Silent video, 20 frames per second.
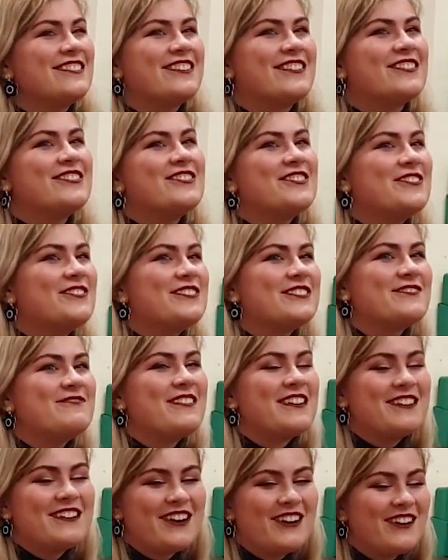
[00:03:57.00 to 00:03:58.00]
She always
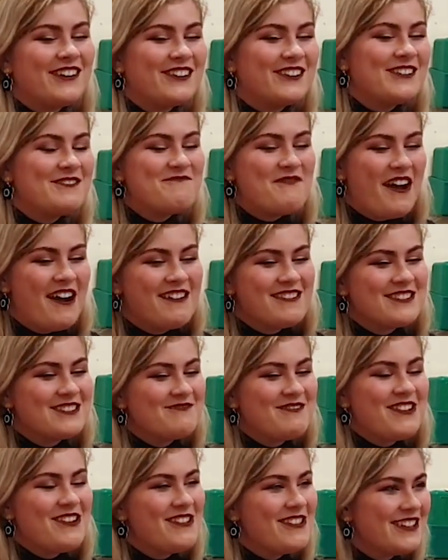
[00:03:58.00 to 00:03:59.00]
embarrassed
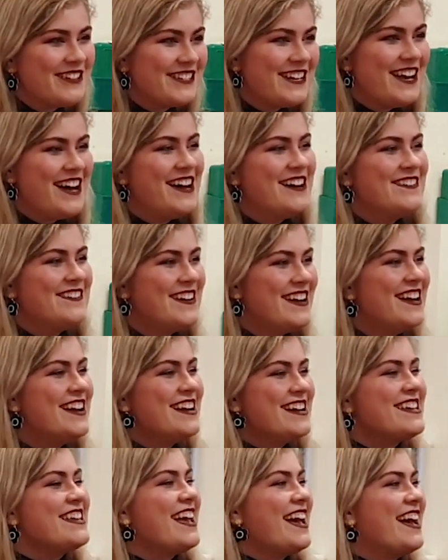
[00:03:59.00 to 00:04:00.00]
me all the time.
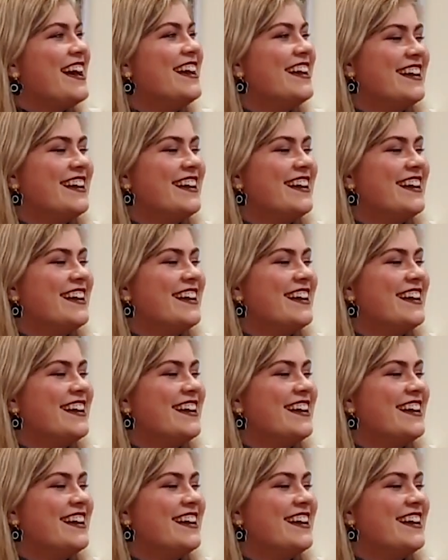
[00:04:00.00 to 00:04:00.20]
Yeah.